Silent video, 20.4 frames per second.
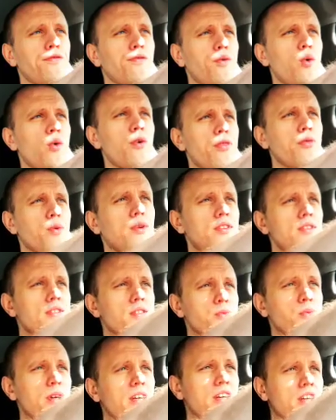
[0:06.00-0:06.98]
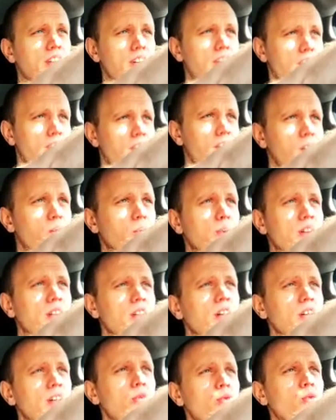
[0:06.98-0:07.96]
Fourth one this week. We are
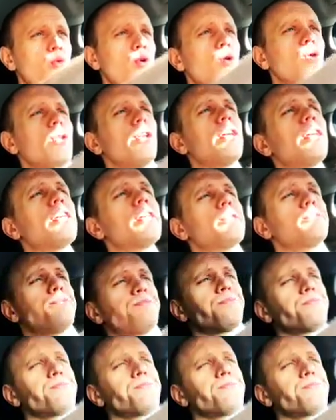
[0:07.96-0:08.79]
on a roll here.